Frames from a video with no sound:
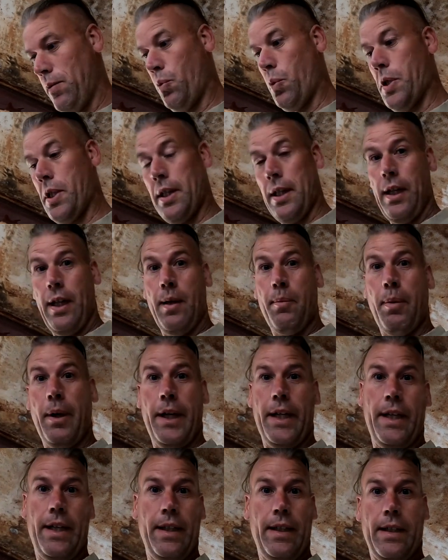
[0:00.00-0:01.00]
Whisking up
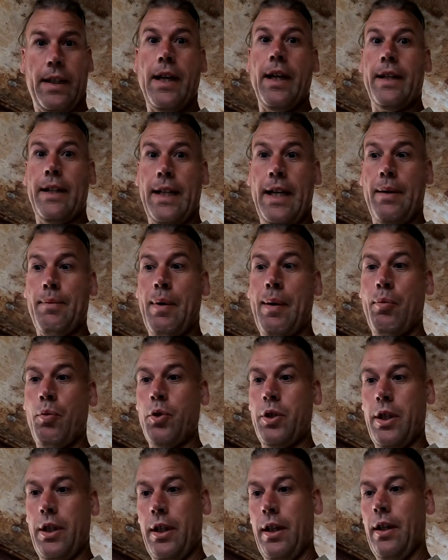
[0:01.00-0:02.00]
A, getting the air
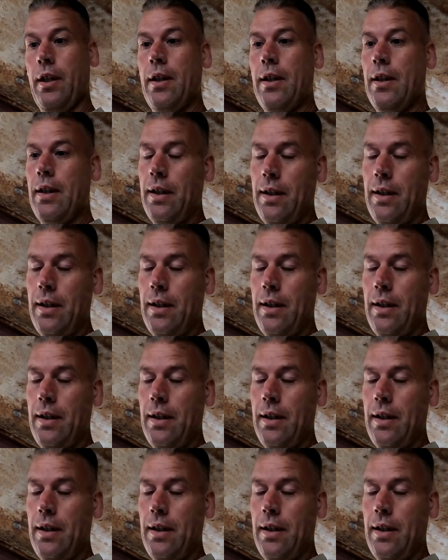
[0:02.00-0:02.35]
bubbles in it,